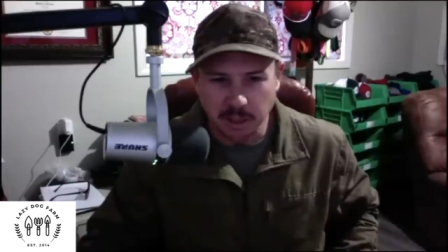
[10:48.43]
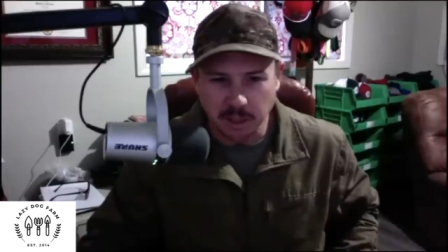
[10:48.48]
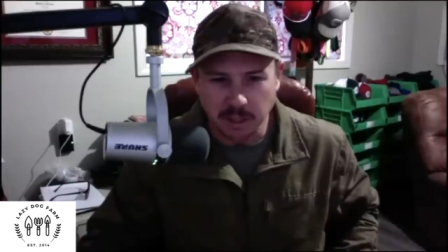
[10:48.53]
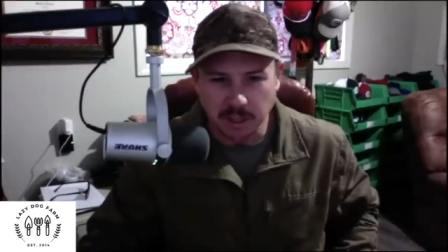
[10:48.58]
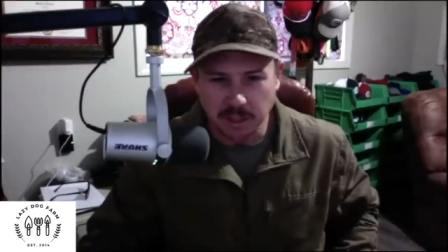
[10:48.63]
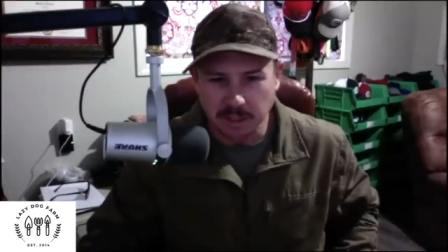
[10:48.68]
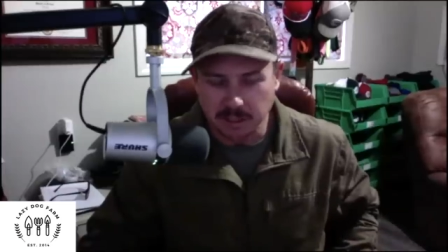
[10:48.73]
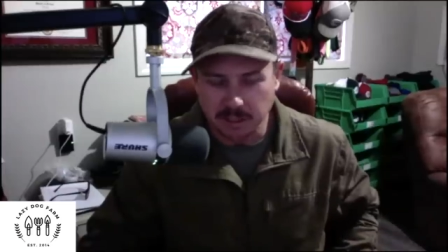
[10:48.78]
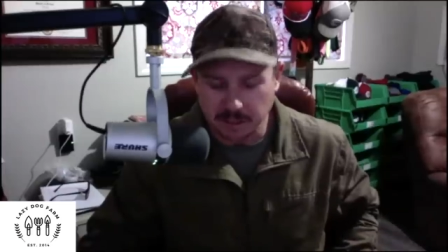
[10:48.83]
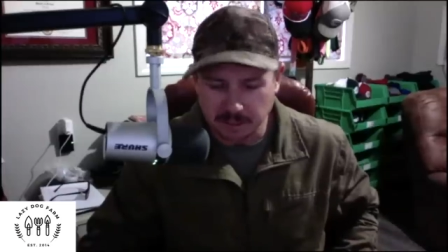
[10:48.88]
And
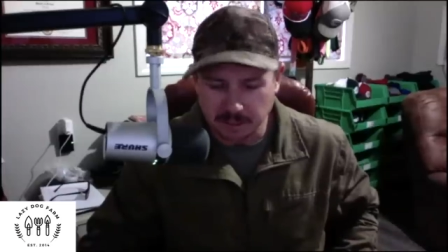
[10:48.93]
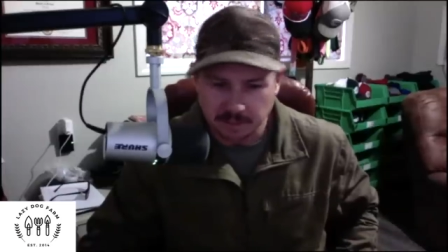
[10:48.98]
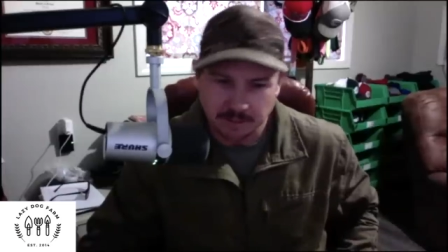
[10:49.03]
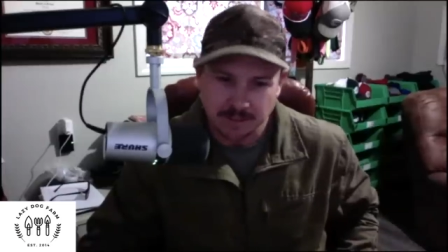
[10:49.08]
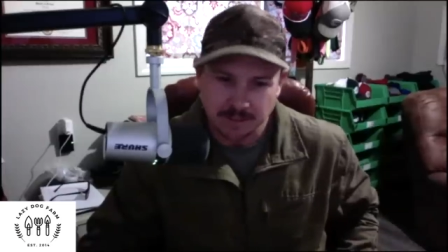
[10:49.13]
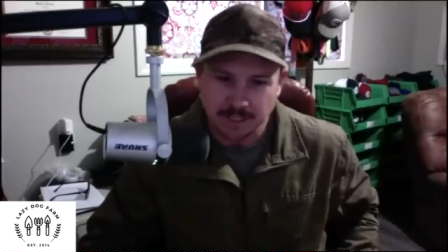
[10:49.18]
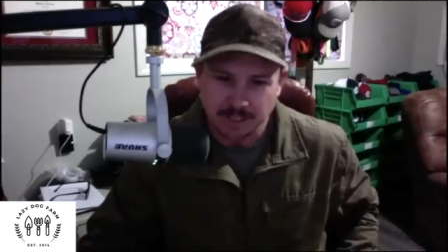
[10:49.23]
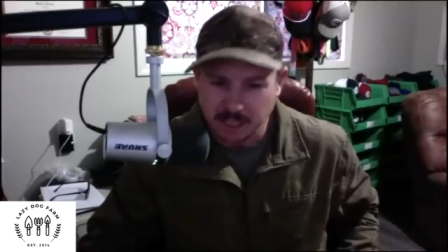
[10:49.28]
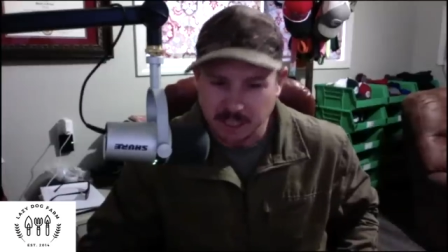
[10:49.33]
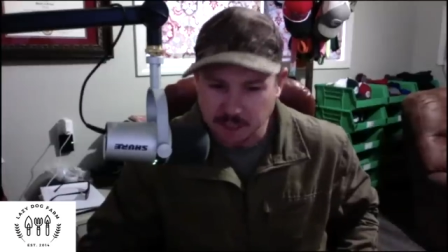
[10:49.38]
then
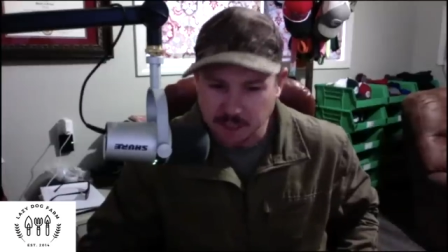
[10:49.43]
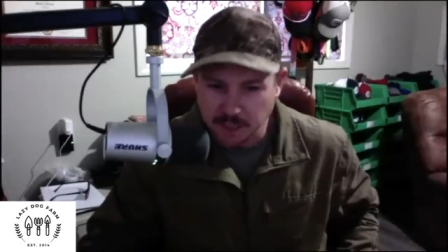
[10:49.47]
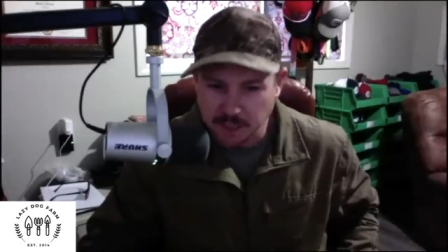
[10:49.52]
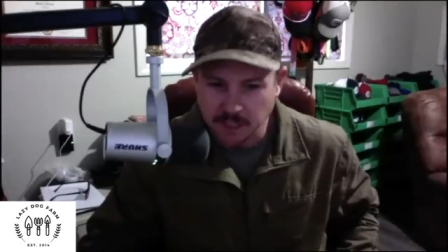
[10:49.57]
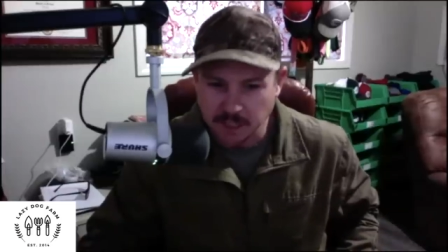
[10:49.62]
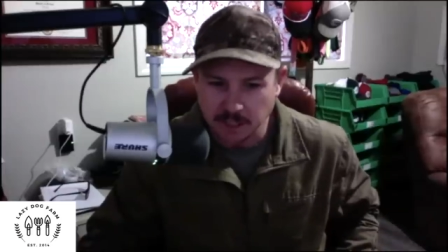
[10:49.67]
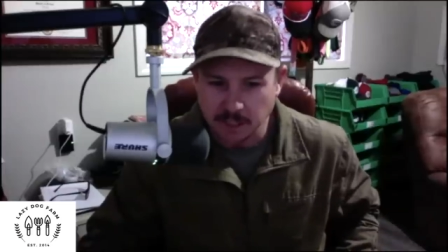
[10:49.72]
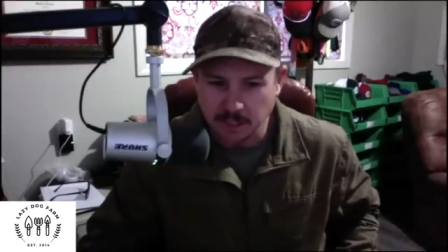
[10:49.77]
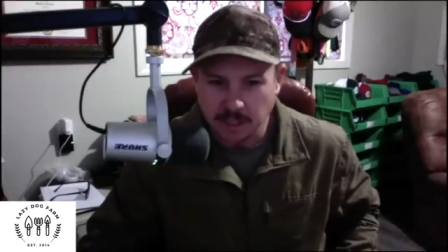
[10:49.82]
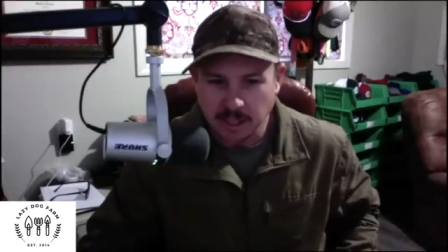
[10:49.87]
this
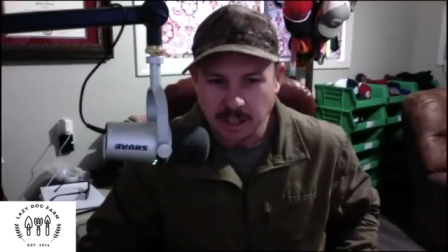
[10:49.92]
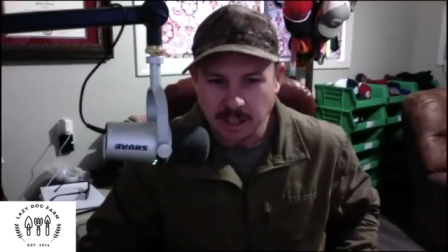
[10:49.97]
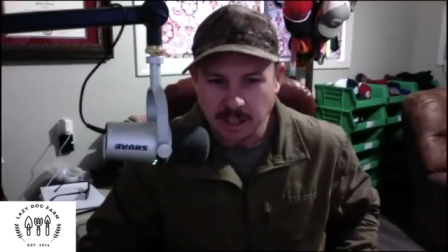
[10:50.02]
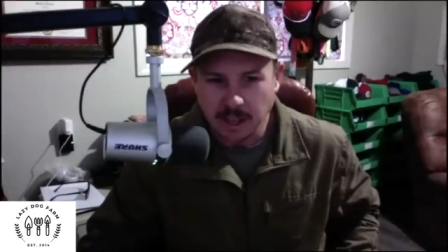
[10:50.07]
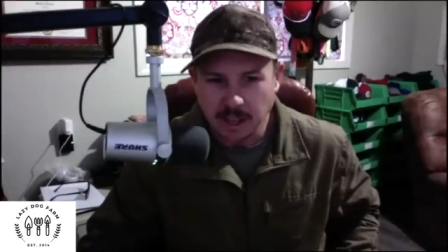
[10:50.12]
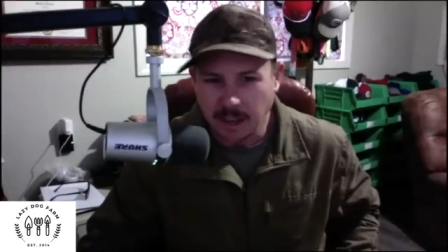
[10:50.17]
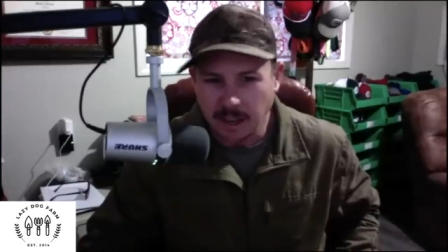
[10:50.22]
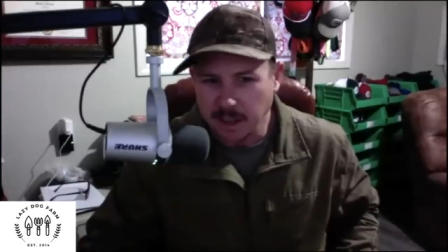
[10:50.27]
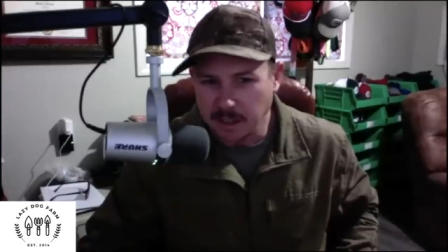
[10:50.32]
year I had to